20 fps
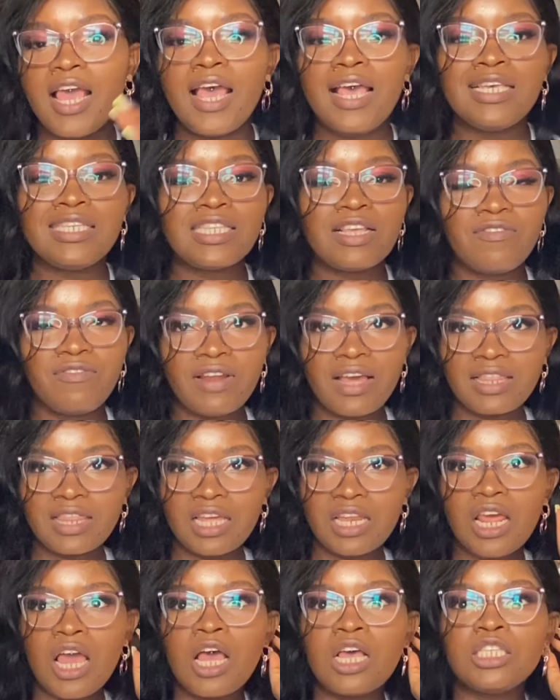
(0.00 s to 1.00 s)
and stuff like
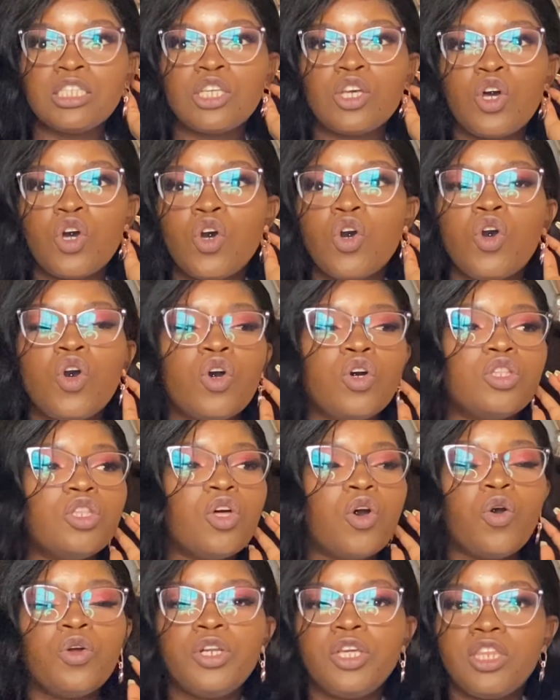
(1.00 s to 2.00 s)
that. So the only